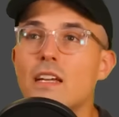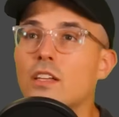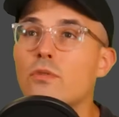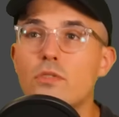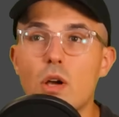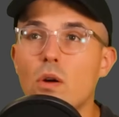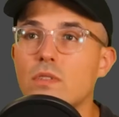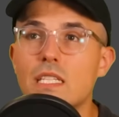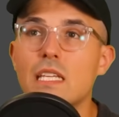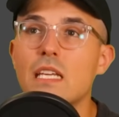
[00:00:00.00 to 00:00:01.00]
You don't
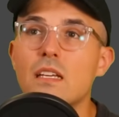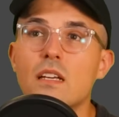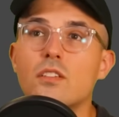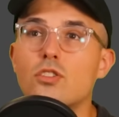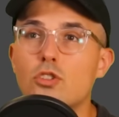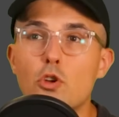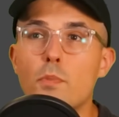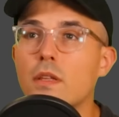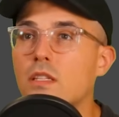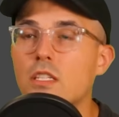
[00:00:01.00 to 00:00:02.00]
see
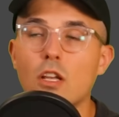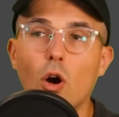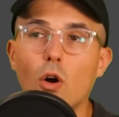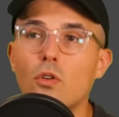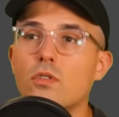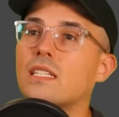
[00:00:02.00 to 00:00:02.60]
stupid skulls